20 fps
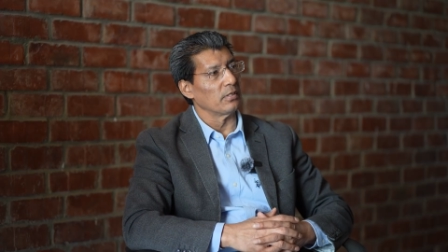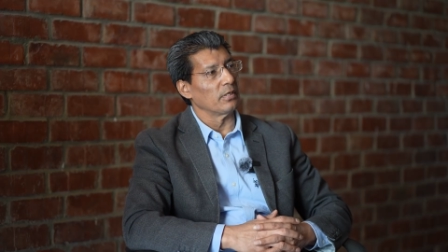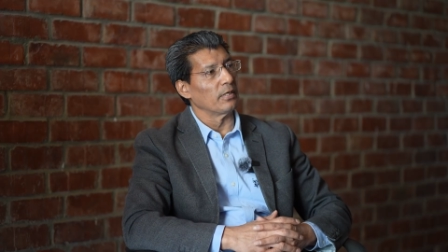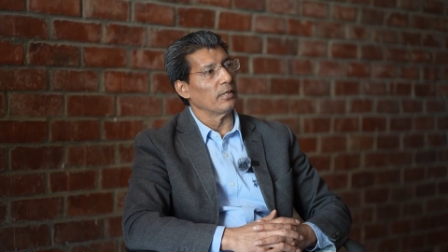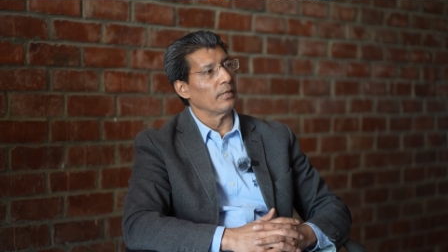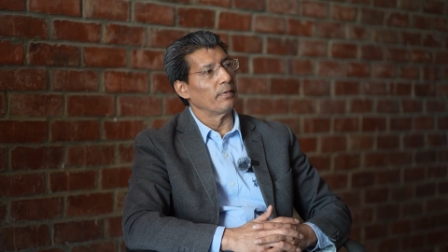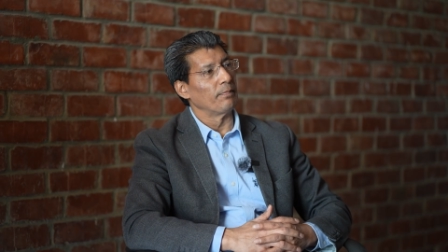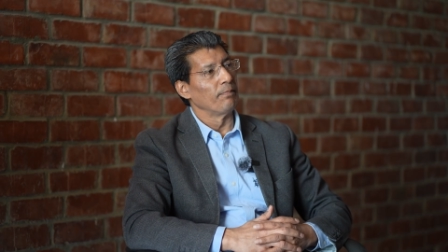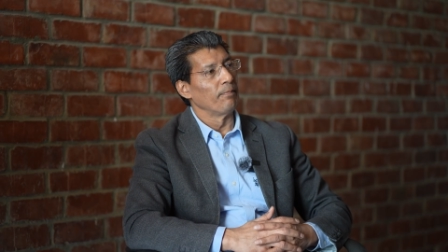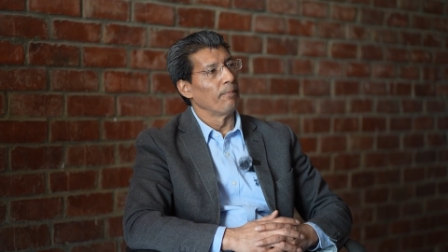
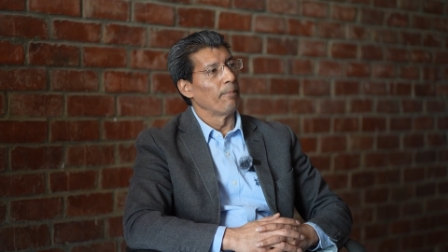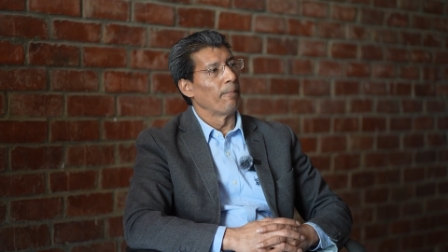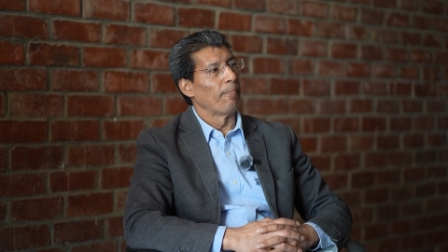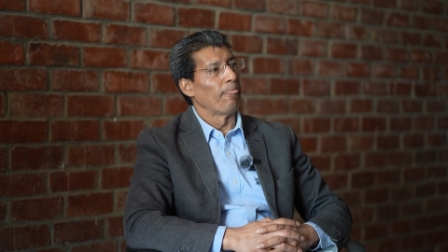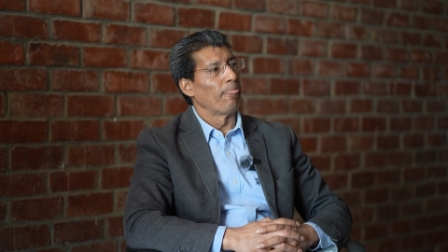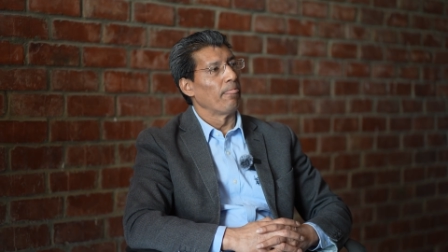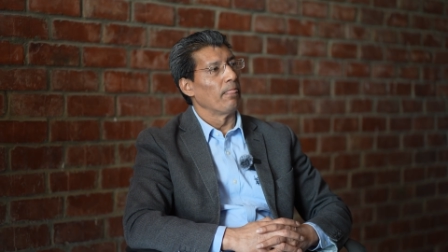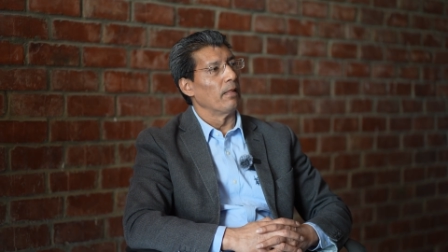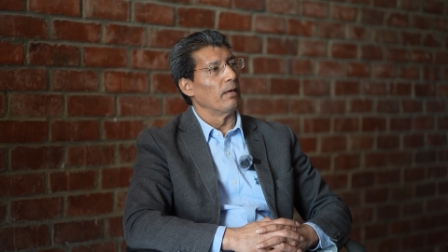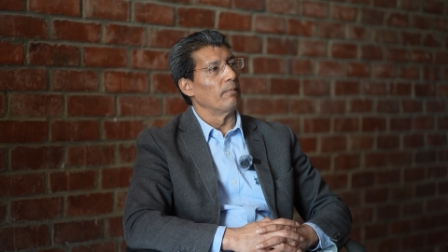
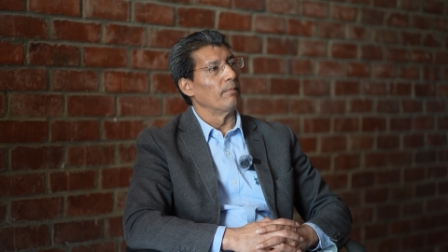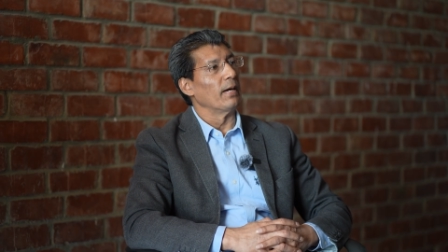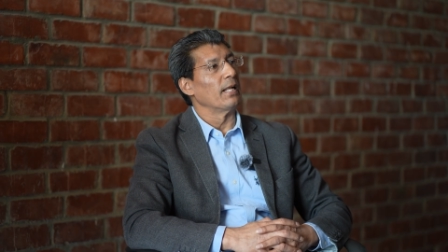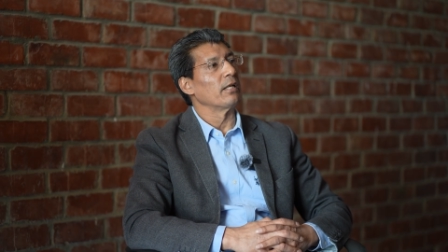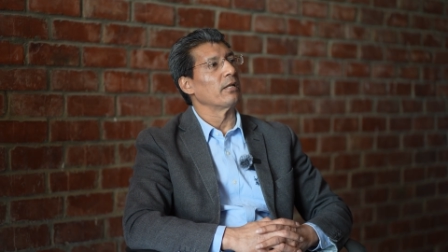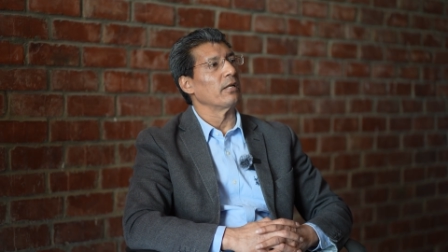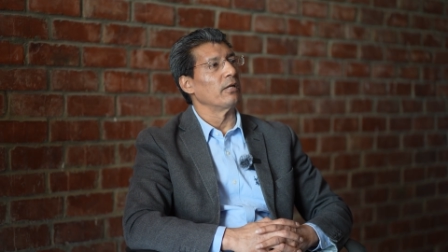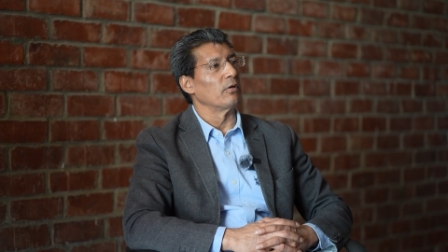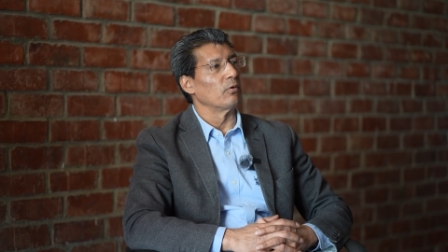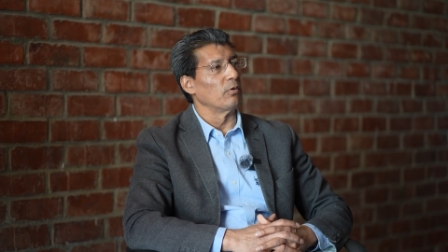
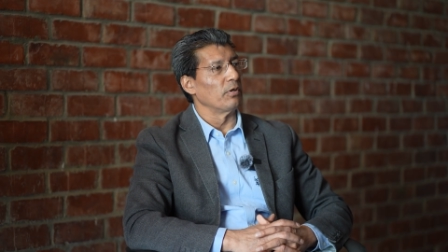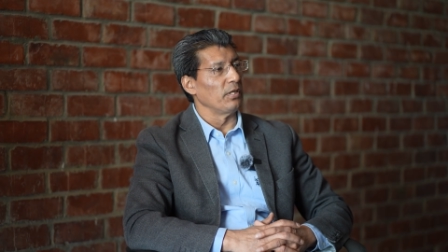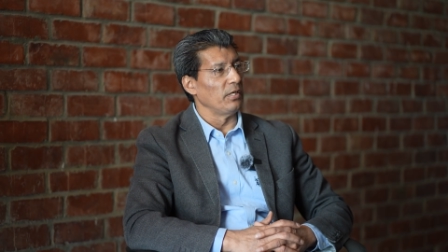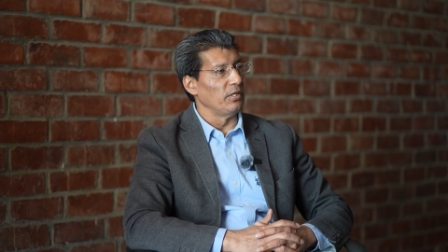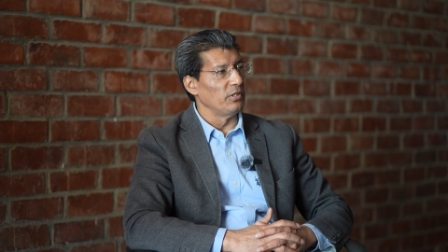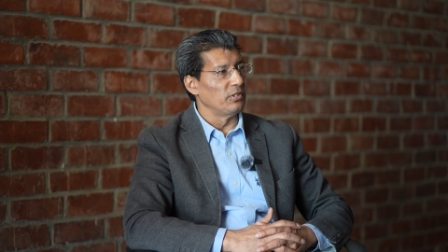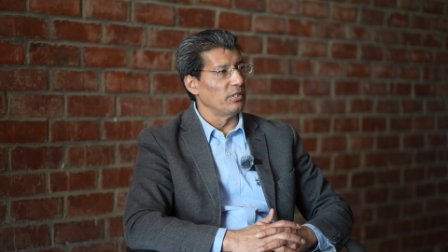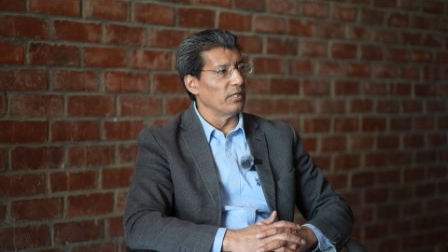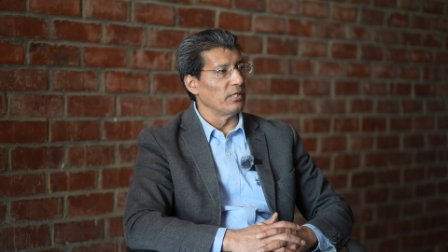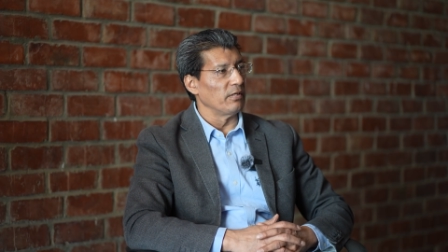Belt and Road
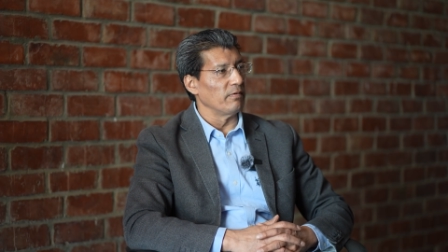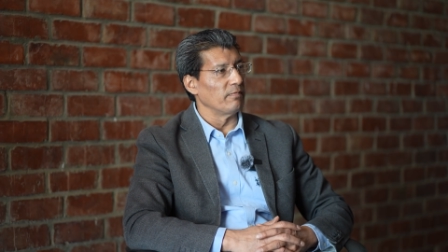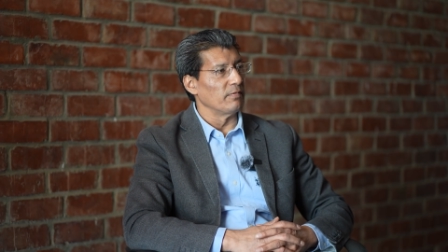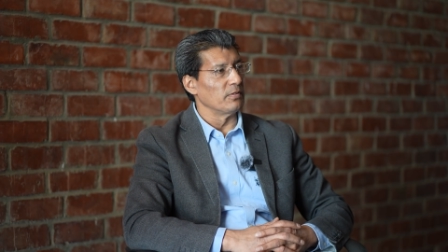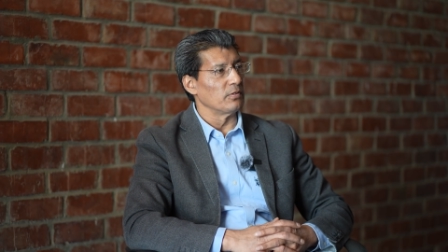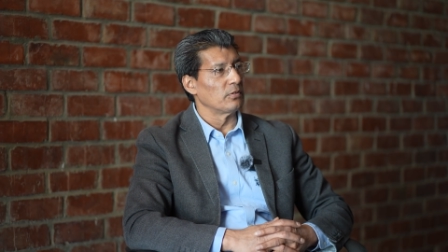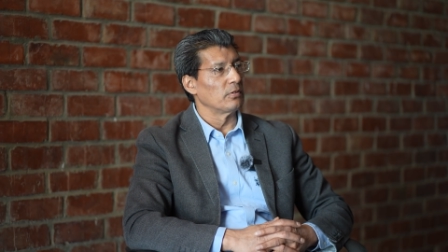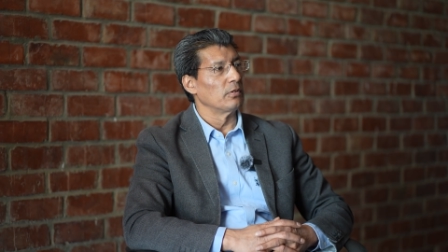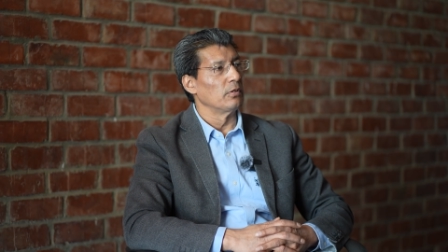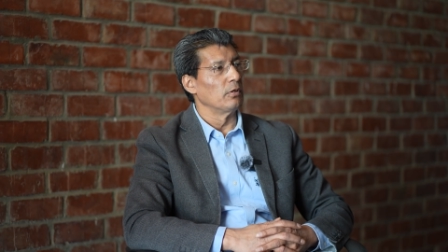Initiative
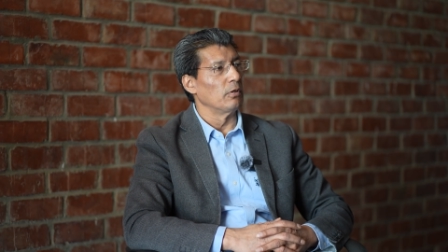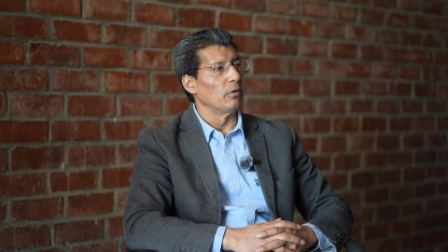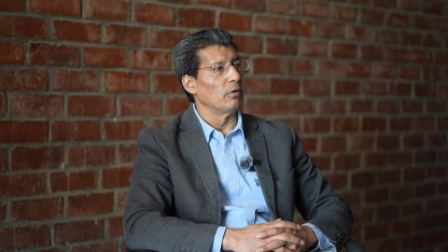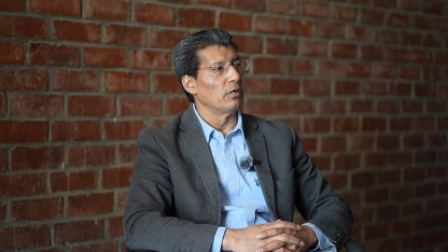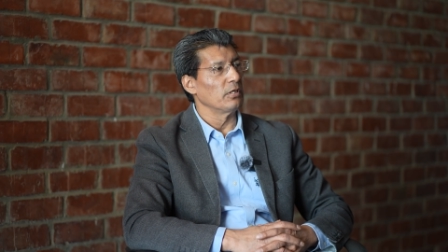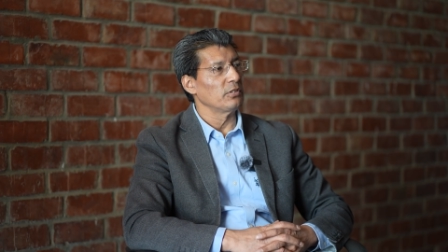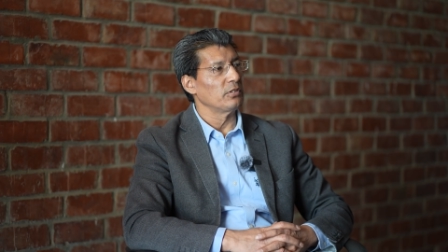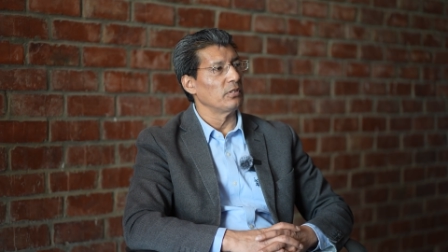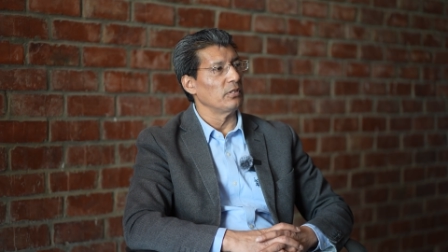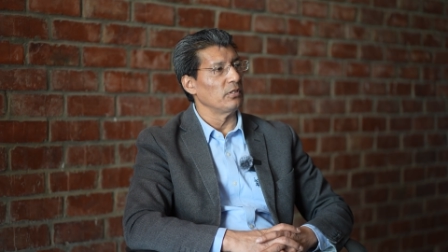was
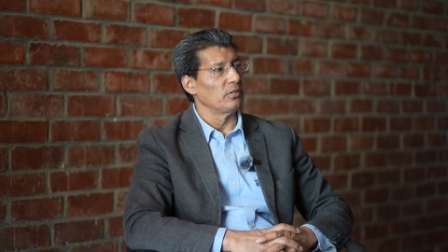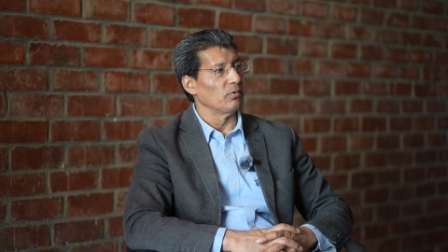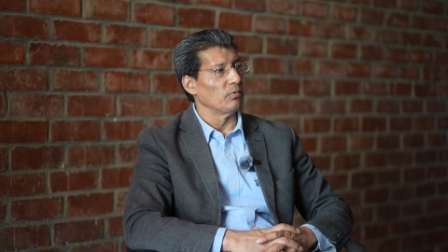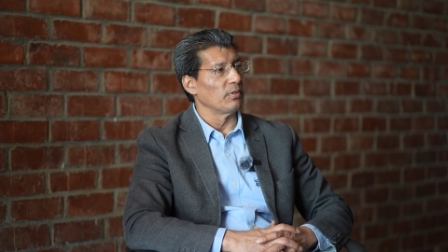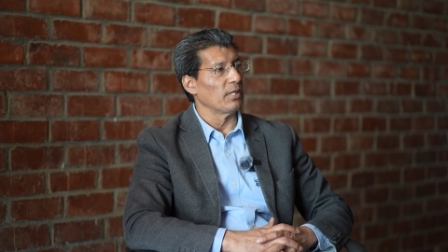launched in